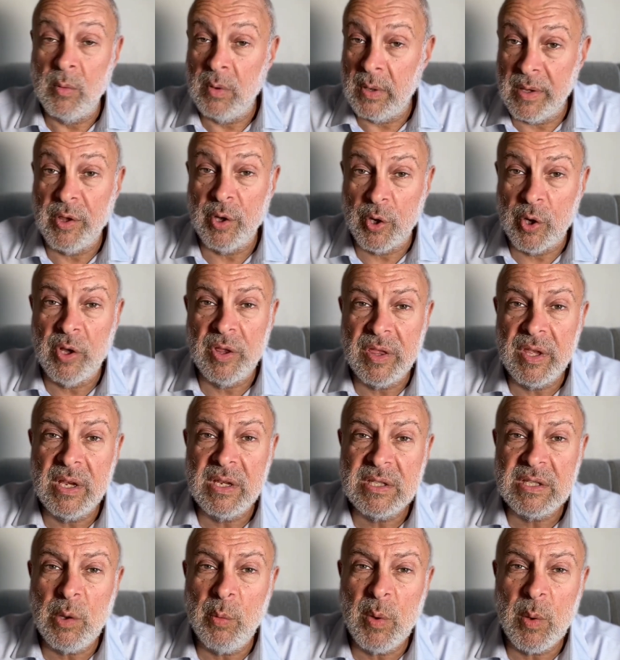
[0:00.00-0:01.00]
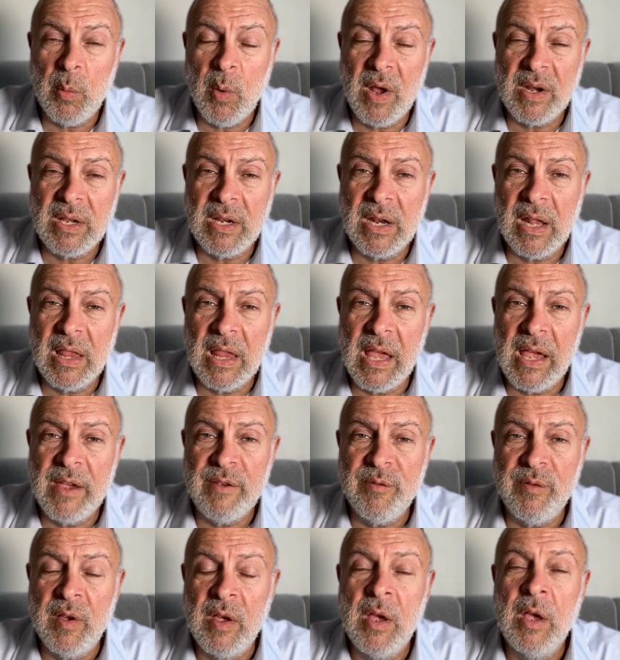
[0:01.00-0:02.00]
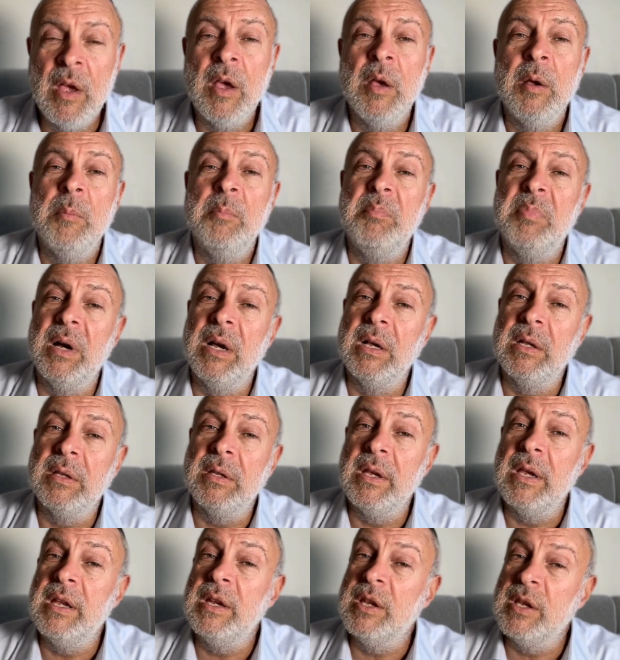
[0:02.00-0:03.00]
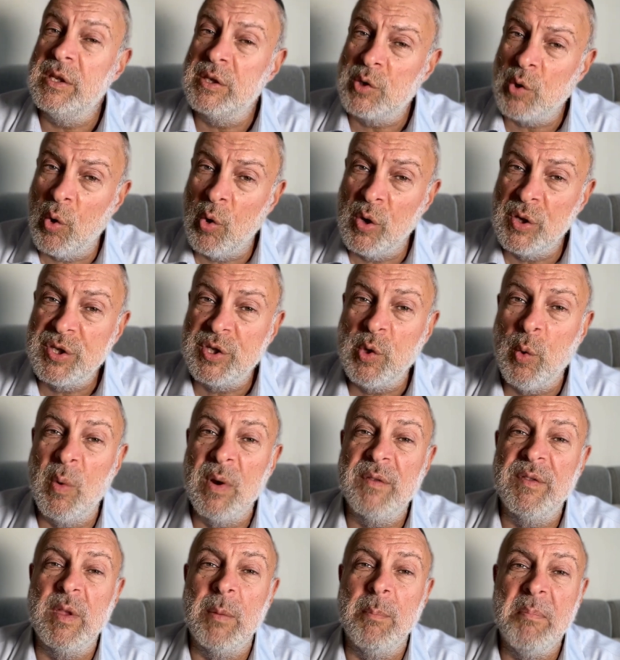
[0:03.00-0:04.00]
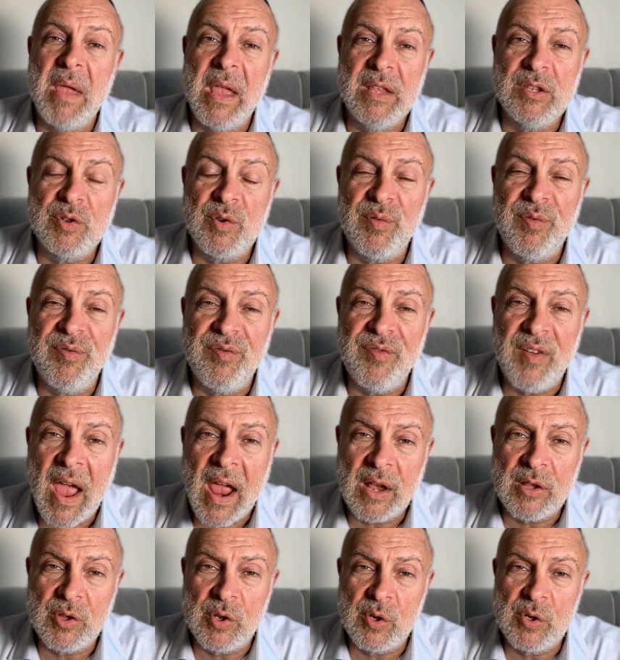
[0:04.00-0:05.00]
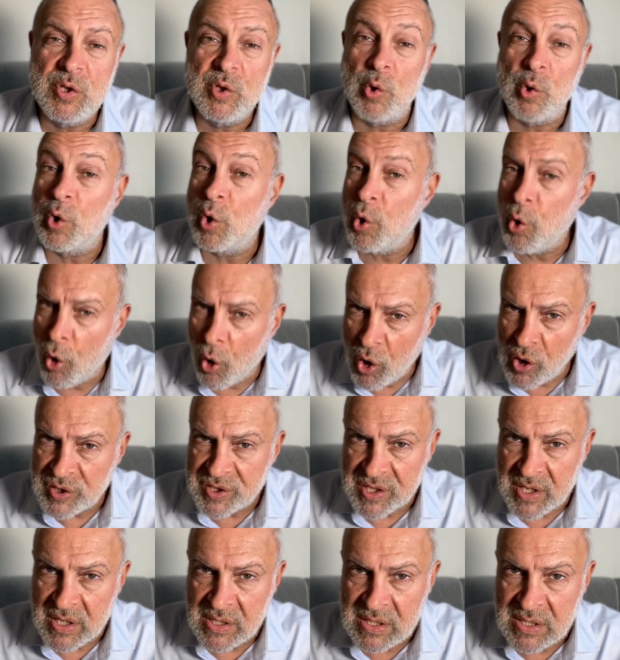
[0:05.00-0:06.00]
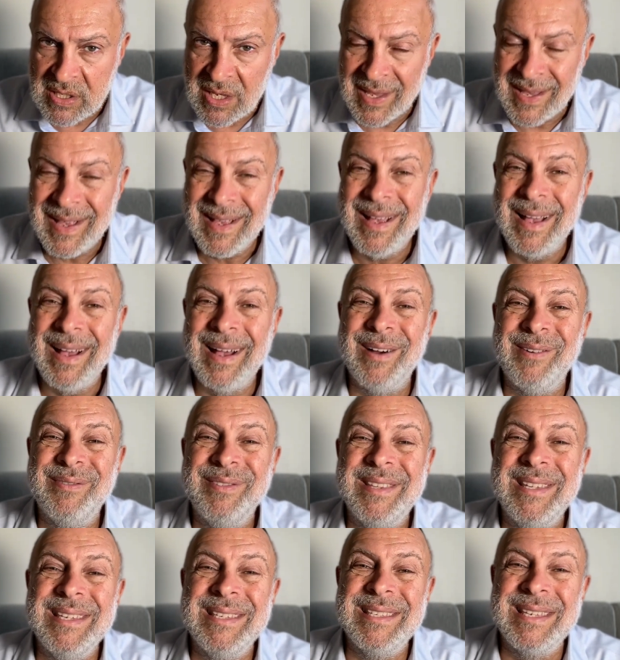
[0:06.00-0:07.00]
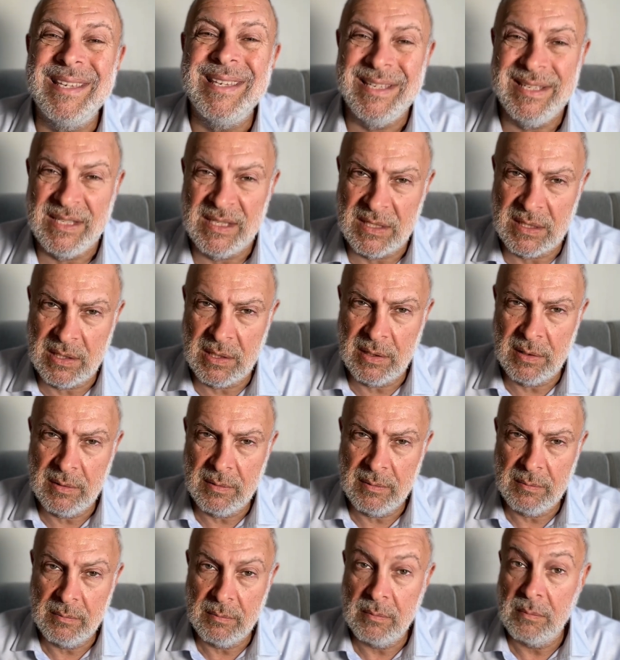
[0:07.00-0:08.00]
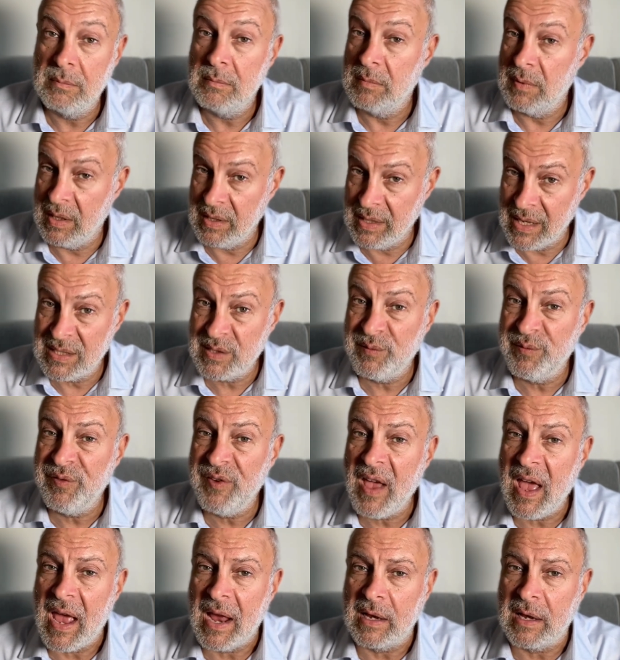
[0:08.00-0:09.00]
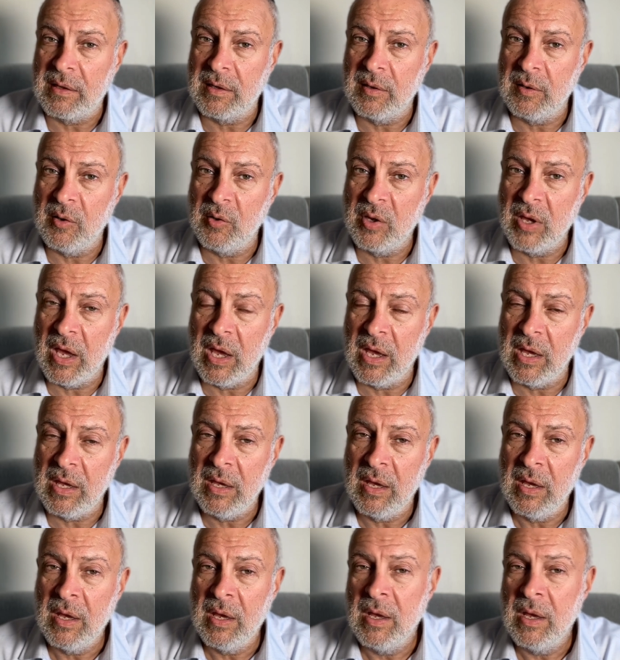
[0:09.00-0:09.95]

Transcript: in the good things that we want in our life, but it is also one of the major factors or causes of disease. And that's a fact, okay?